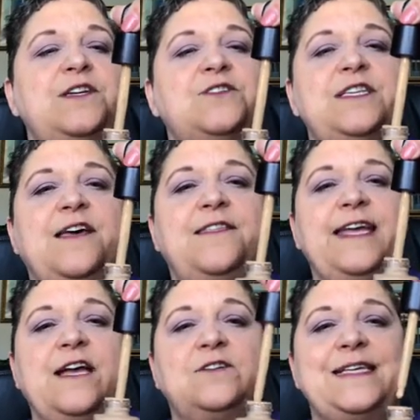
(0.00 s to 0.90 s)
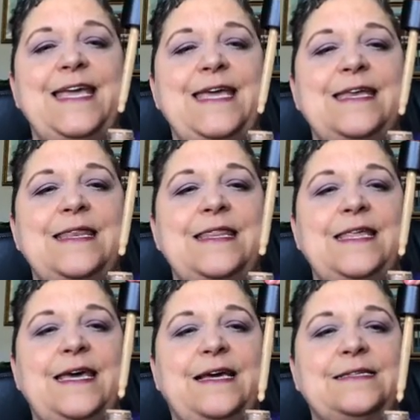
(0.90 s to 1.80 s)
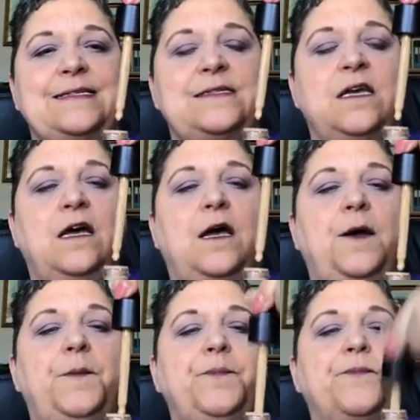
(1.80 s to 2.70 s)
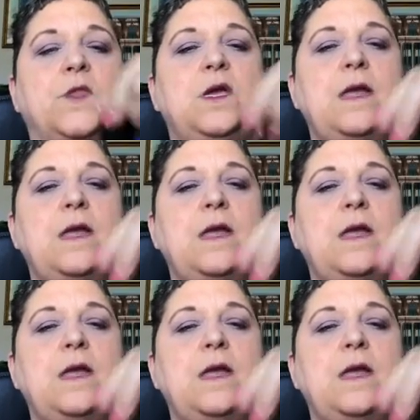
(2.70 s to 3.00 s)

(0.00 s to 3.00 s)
there's nothing else in this um,